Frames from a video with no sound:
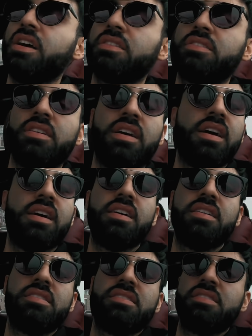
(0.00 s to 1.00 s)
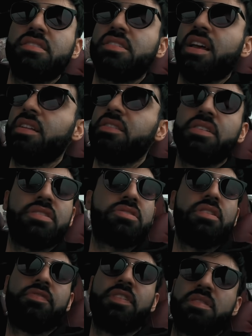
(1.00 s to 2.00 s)
out to shout out to the
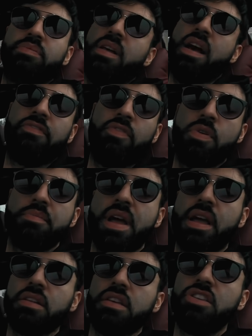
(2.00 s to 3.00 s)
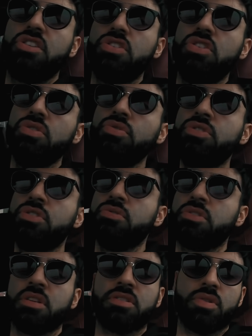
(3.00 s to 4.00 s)
Surfex platform, man. Huge,
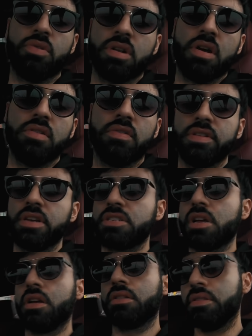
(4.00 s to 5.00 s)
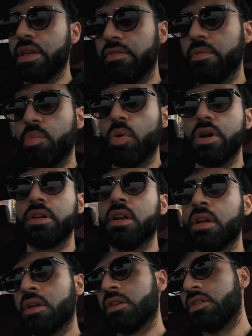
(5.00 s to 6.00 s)
huge things going on over there. Shout out to David Board,
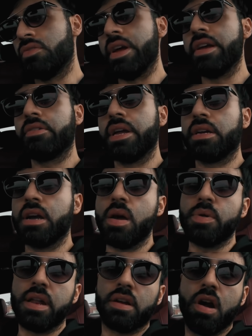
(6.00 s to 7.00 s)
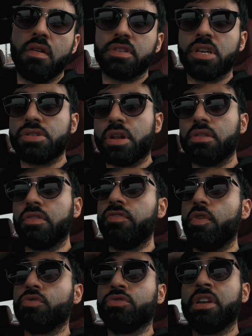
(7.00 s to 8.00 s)
great, great guy. We had a conversation on the
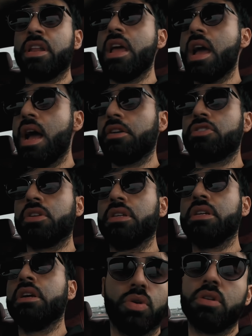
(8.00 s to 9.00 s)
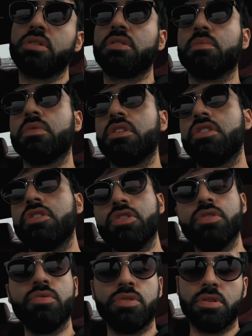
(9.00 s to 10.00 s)
phone today. Actually, he told us some
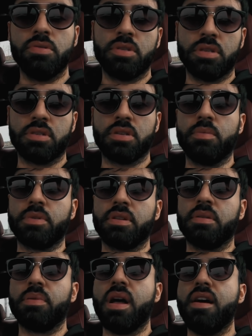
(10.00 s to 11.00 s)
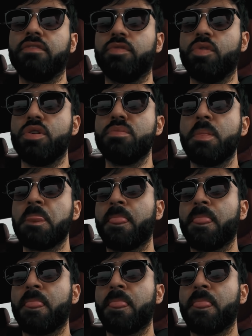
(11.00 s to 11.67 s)
huge, huge things coming to the platform,